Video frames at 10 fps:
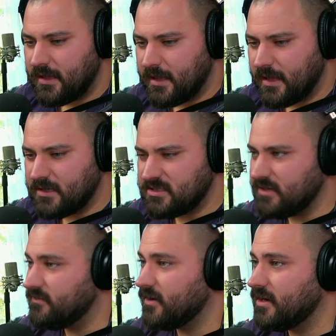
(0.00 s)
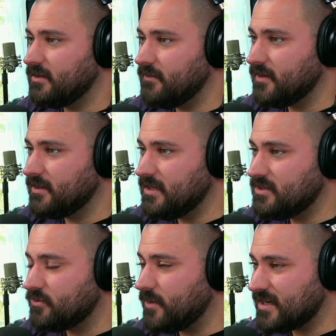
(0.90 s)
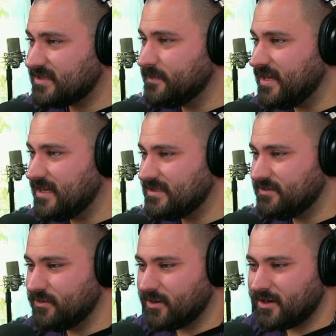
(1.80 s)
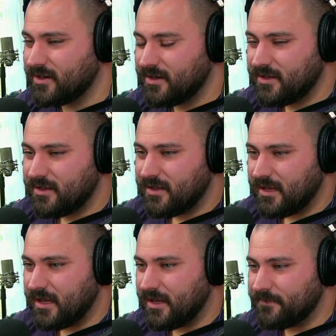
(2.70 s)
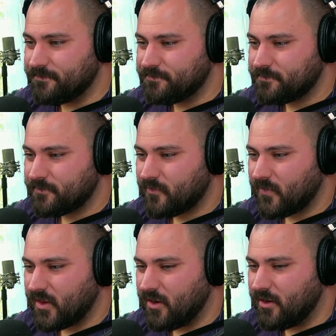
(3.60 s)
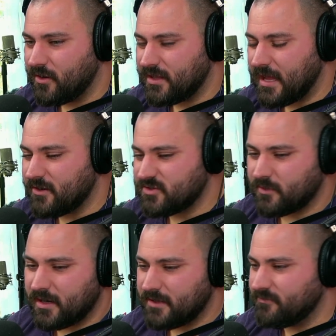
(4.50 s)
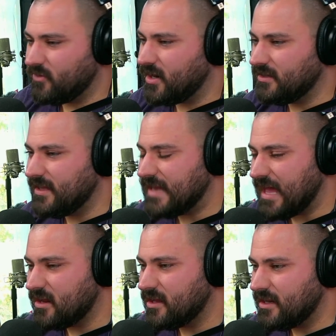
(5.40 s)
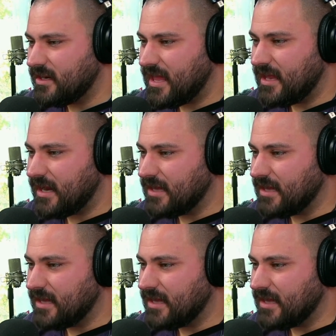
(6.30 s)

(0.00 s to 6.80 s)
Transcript: and she very lovingly directs me to our um, our couch where I where I lay down on it, and I